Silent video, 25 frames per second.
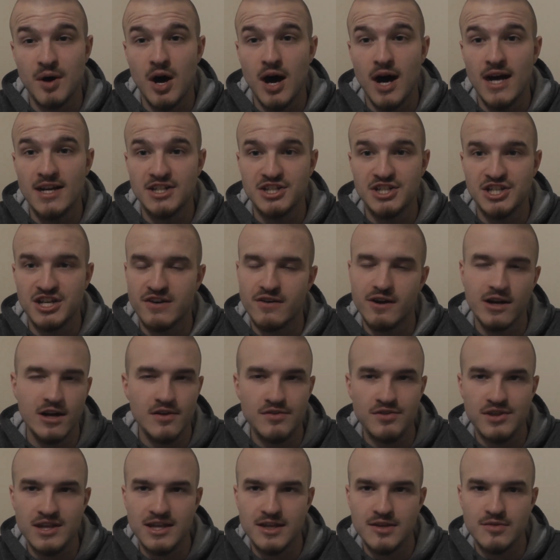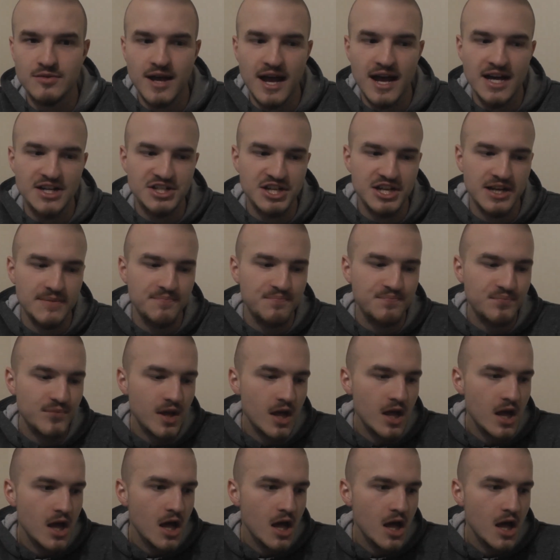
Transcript: behind Shearer. I don't think he'll catch him.